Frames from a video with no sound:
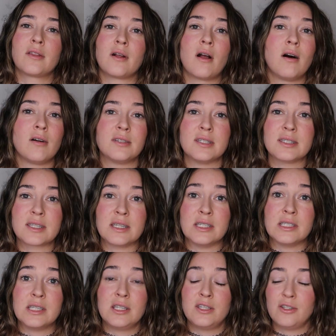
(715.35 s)
they're all
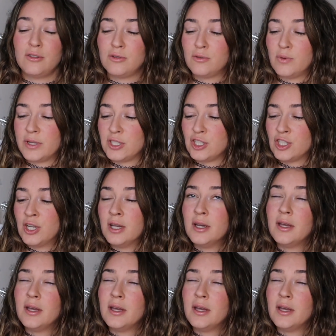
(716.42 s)
discontinued, which